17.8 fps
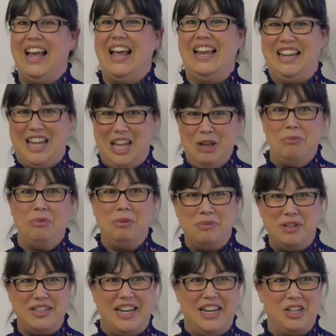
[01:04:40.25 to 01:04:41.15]
An
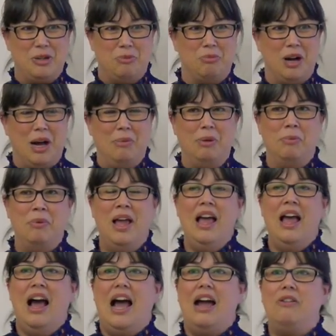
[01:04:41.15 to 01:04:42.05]
implementation problem.
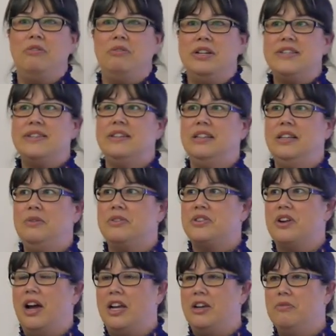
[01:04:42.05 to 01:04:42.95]
I recently was
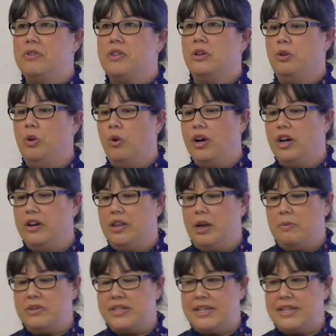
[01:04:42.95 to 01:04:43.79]
talking with a lawyer that was